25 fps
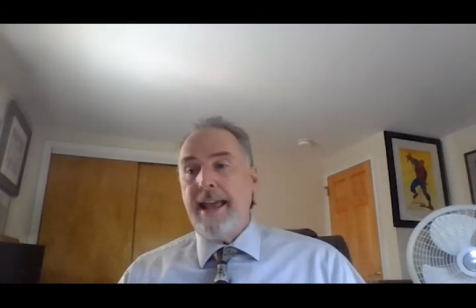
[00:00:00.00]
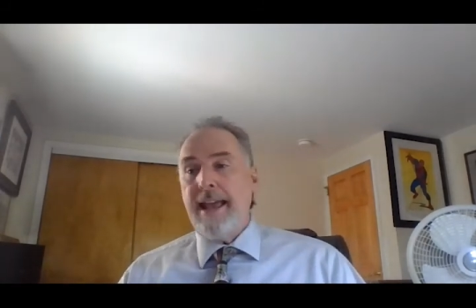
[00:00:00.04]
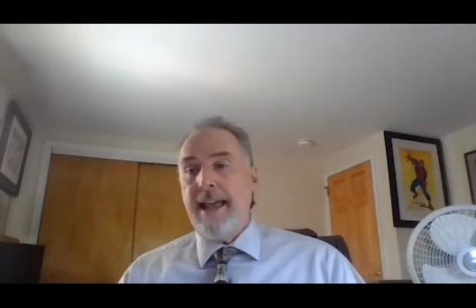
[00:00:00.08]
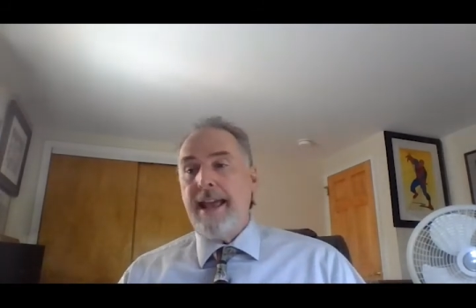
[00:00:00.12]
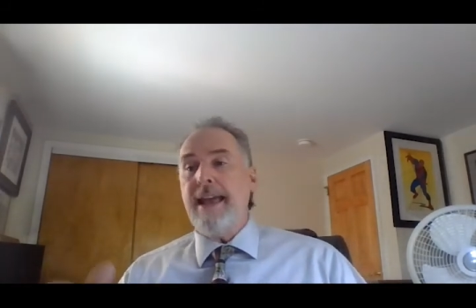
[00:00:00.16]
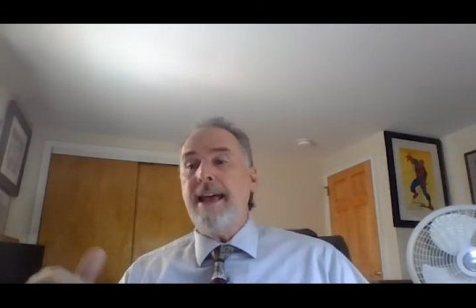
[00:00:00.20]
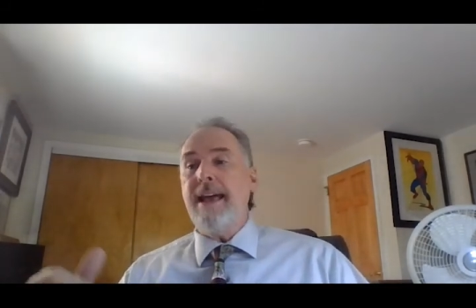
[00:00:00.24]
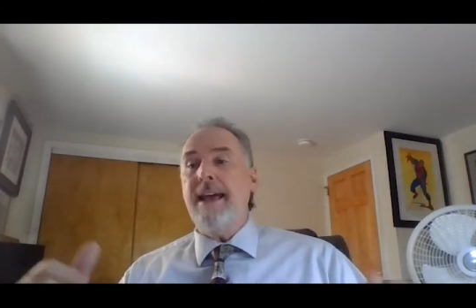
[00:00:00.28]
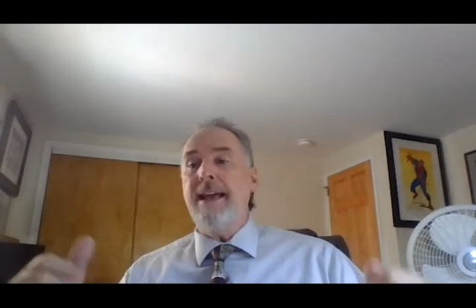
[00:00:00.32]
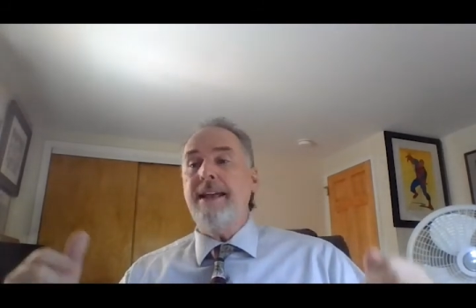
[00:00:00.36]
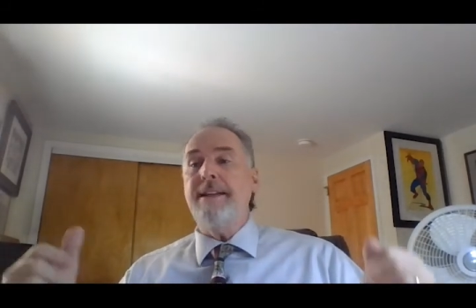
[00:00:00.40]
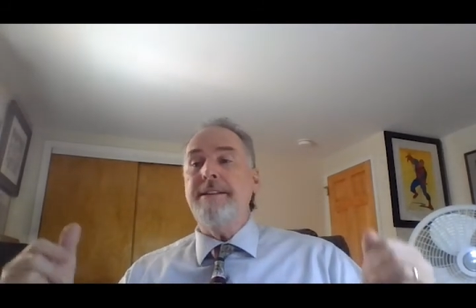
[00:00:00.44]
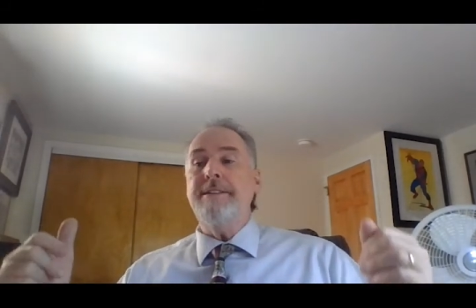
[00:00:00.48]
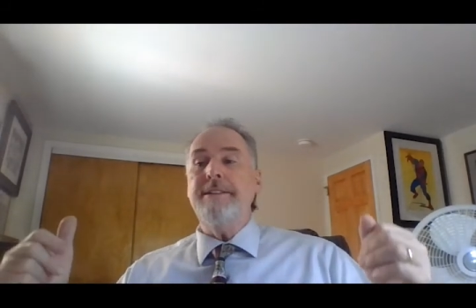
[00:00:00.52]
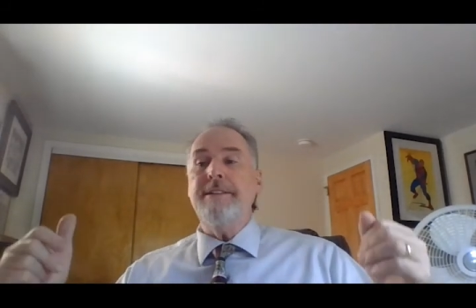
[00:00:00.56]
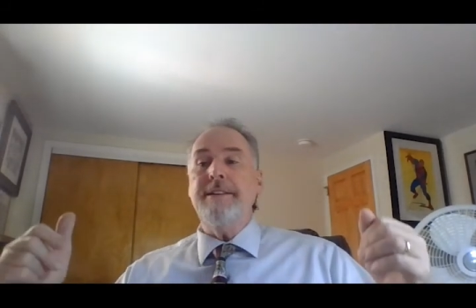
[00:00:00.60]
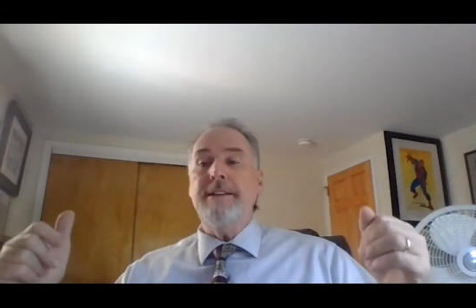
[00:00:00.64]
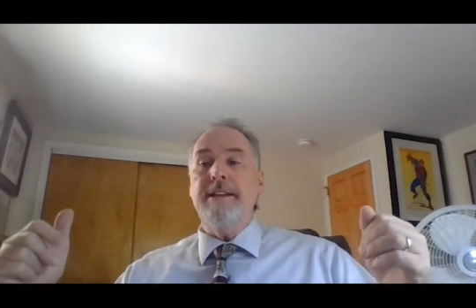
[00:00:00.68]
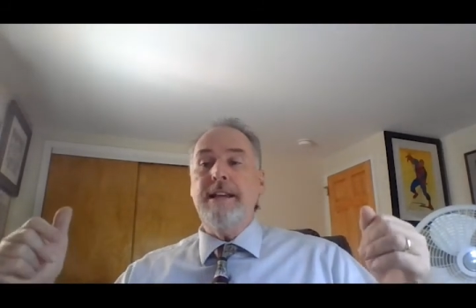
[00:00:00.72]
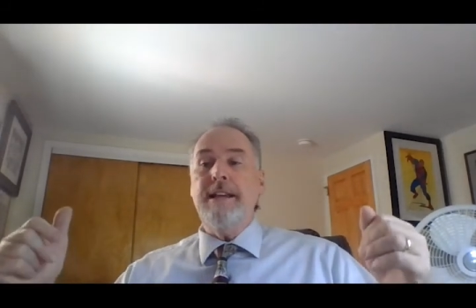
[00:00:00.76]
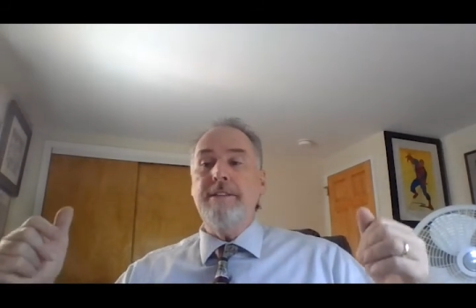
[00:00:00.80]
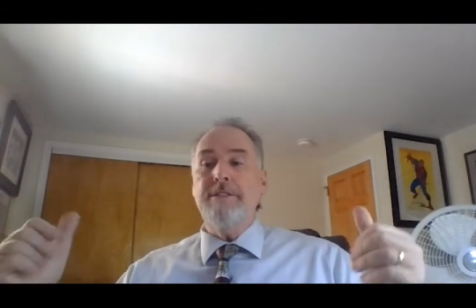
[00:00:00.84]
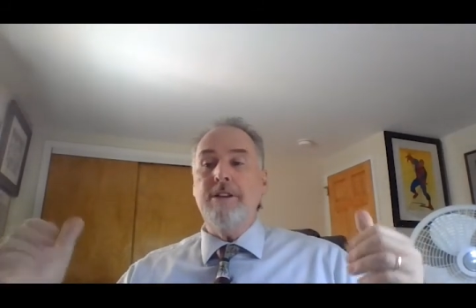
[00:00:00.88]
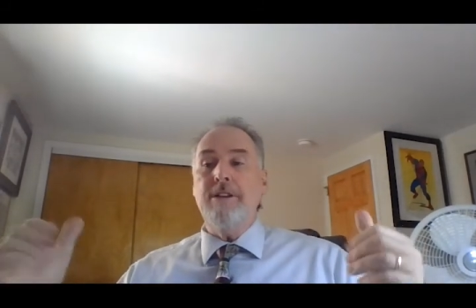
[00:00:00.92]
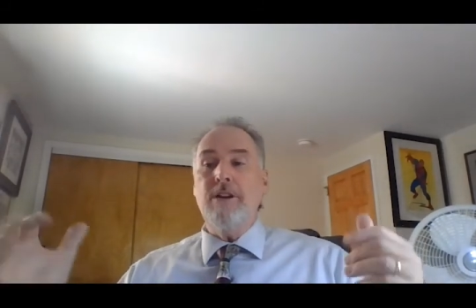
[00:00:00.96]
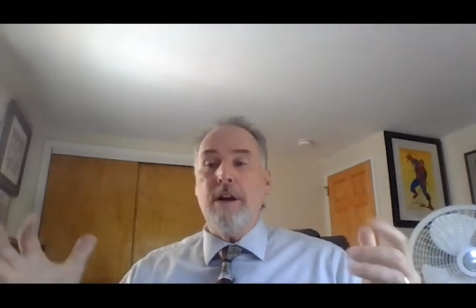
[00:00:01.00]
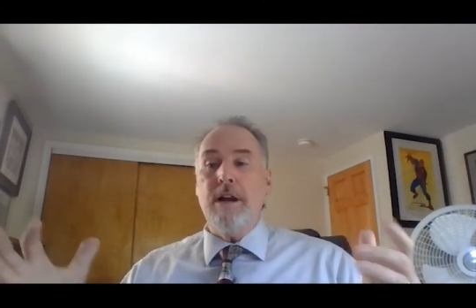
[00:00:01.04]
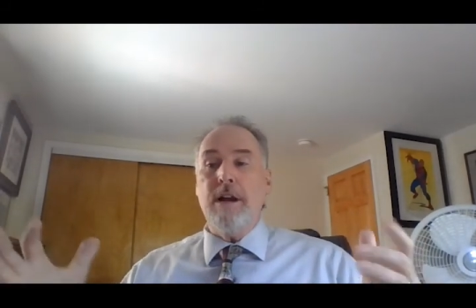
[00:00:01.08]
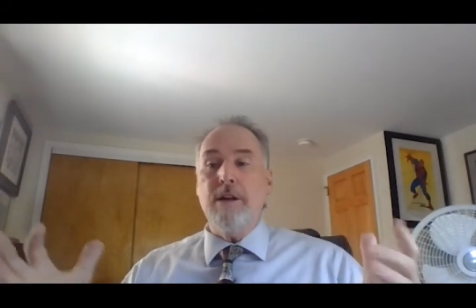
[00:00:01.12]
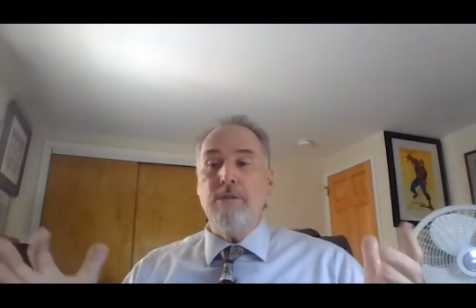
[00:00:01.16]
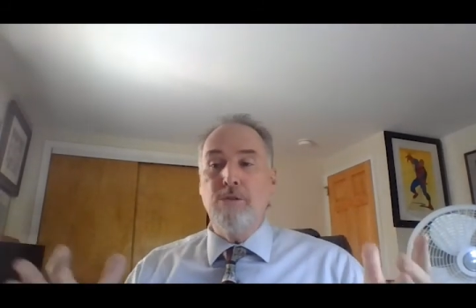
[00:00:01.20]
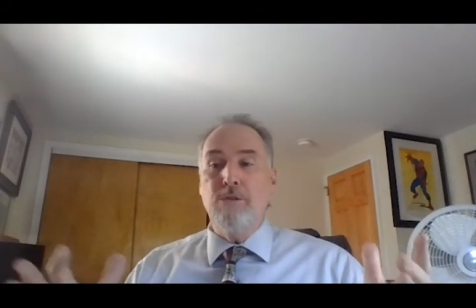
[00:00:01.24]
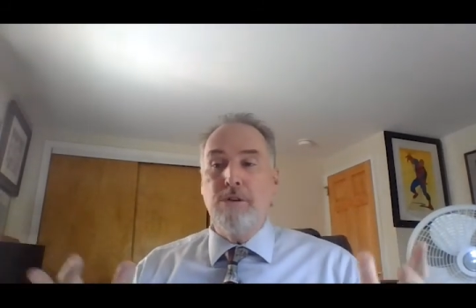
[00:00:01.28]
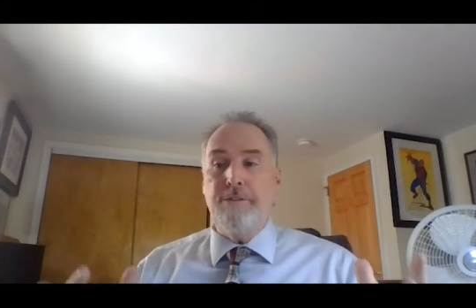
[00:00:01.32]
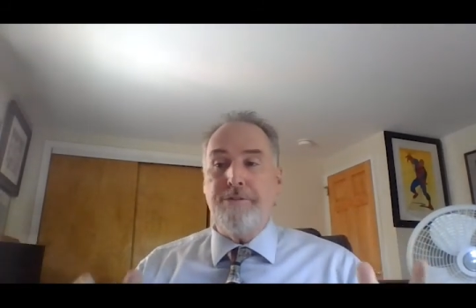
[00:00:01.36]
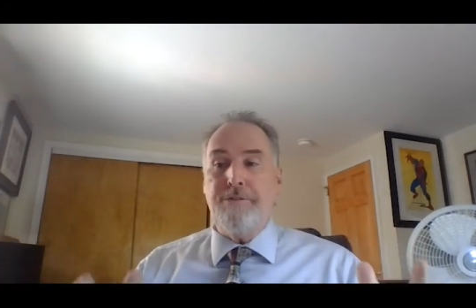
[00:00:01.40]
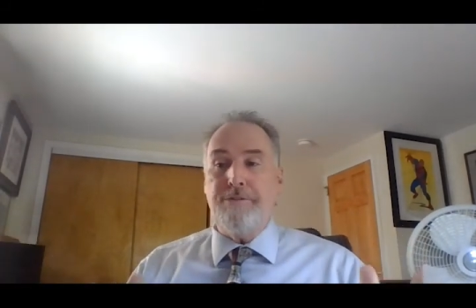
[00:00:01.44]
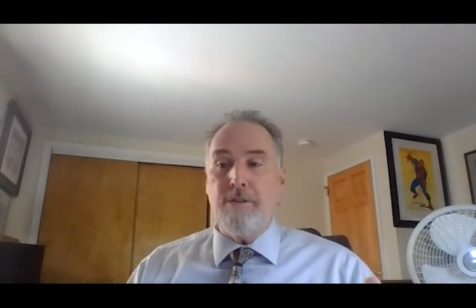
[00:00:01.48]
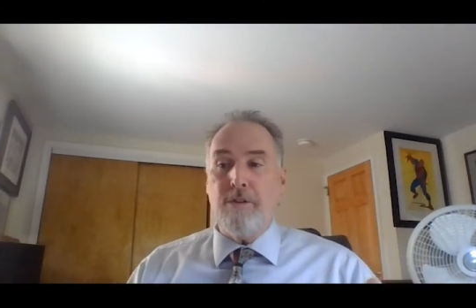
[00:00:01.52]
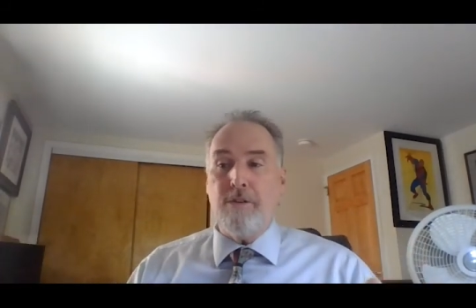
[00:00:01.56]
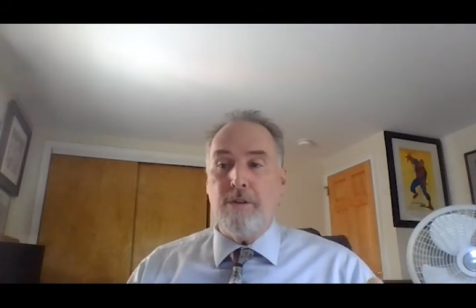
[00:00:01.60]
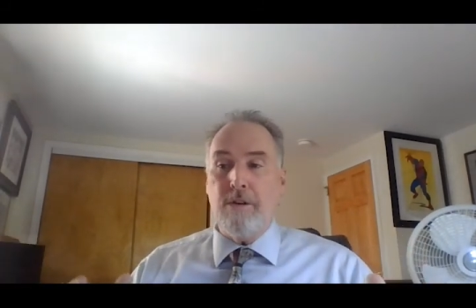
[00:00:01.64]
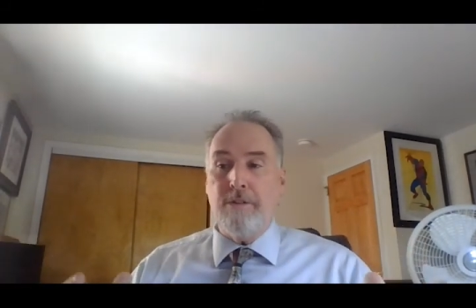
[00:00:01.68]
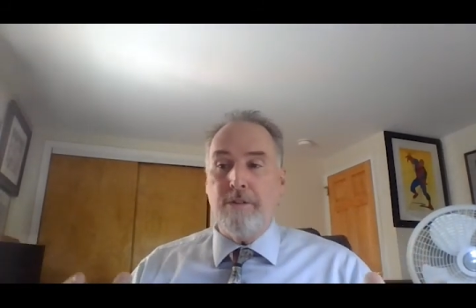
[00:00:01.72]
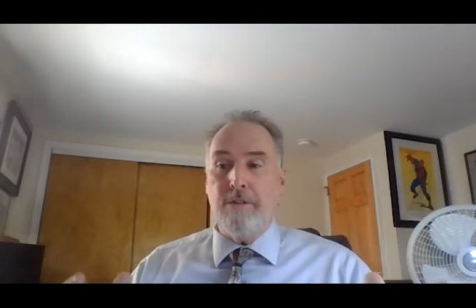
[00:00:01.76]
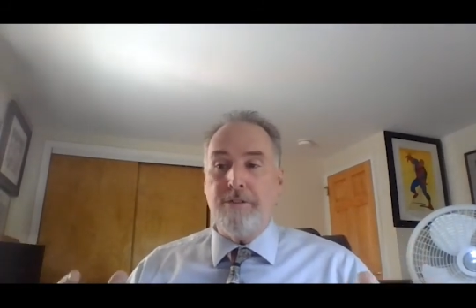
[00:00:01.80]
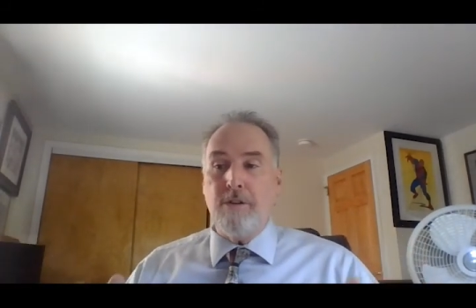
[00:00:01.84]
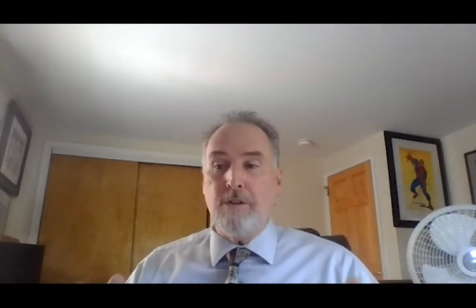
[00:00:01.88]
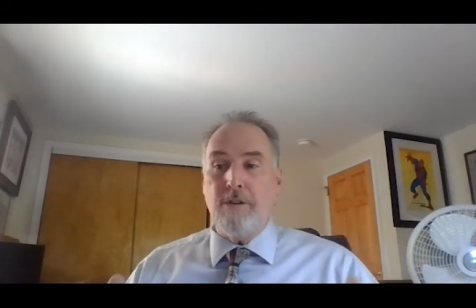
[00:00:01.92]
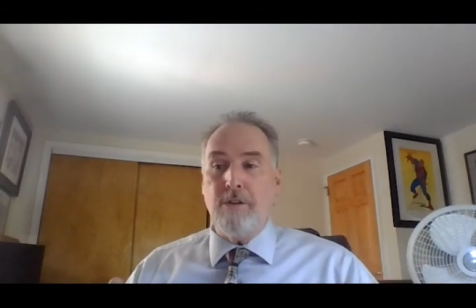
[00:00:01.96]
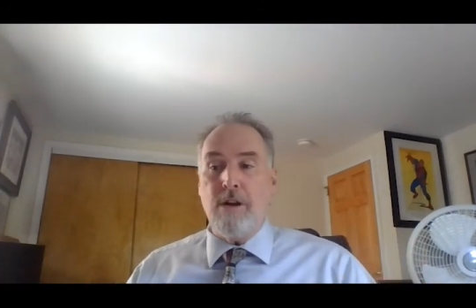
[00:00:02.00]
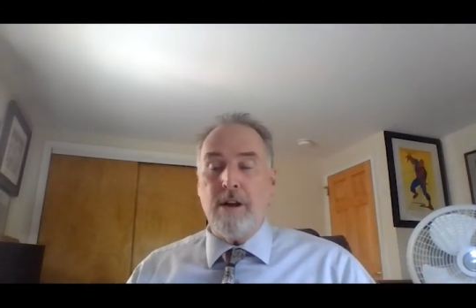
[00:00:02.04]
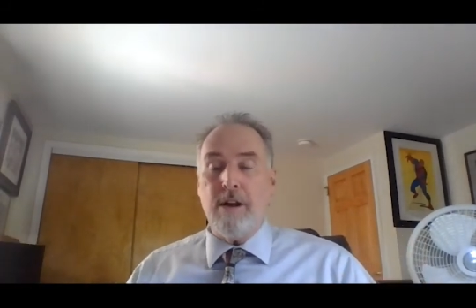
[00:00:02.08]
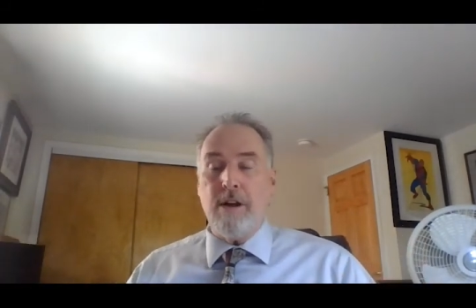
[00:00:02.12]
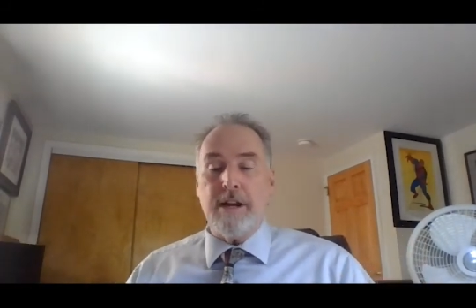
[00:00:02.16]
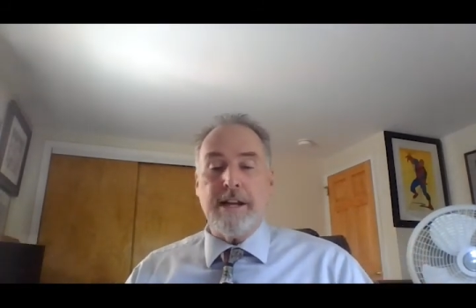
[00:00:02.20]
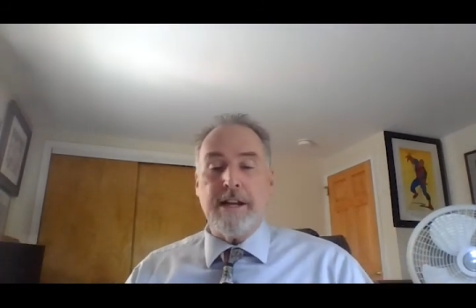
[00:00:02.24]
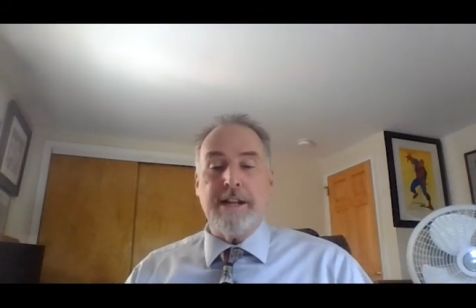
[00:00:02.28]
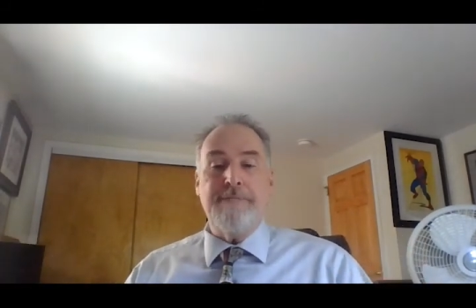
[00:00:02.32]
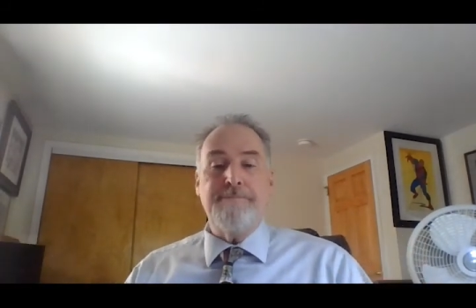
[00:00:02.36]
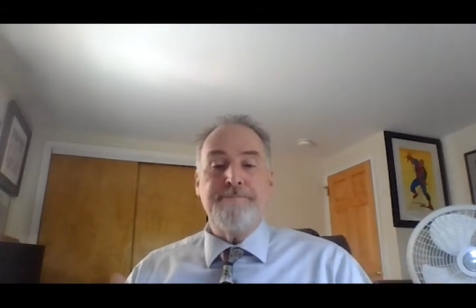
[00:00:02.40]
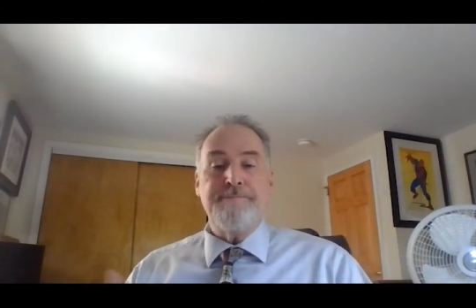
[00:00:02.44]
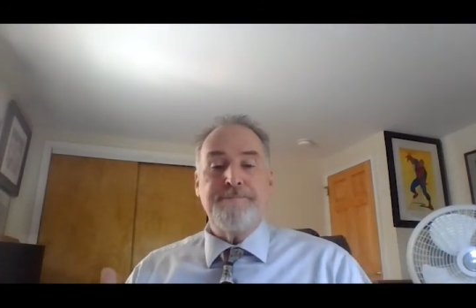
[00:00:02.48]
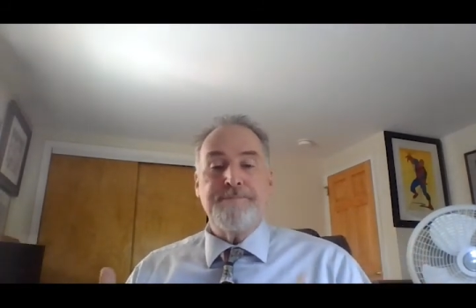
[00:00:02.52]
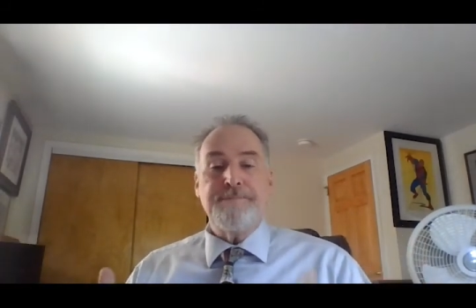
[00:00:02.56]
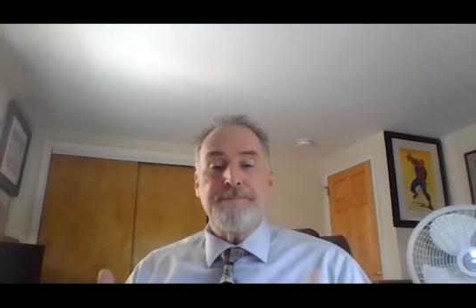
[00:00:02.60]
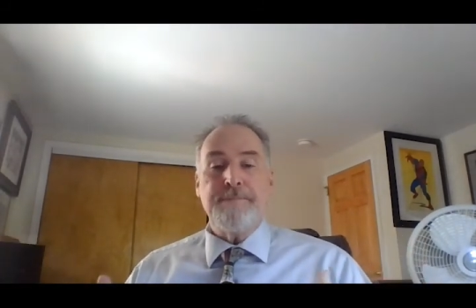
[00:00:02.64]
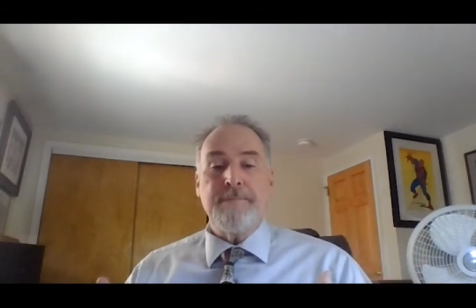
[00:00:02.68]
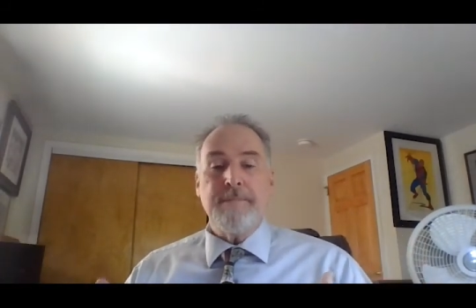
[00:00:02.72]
And even though I rooted for Larkin,